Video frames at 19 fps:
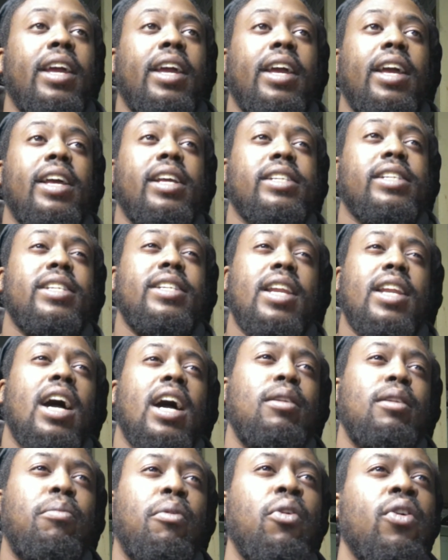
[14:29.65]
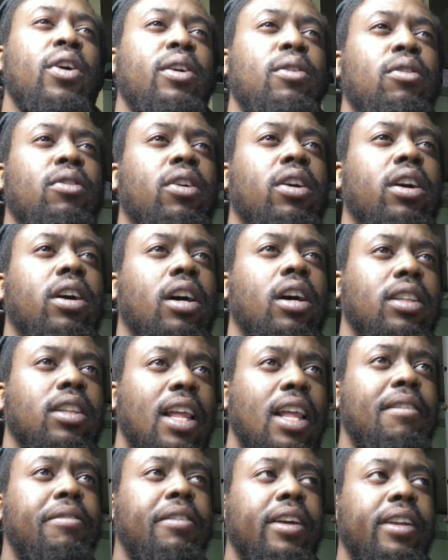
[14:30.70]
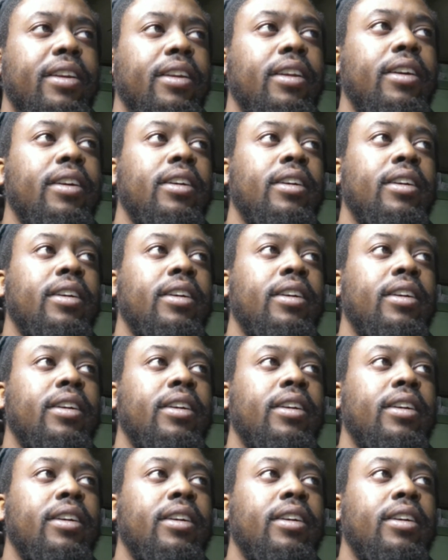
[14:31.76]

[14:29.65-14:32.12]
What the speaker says: is a 9.11.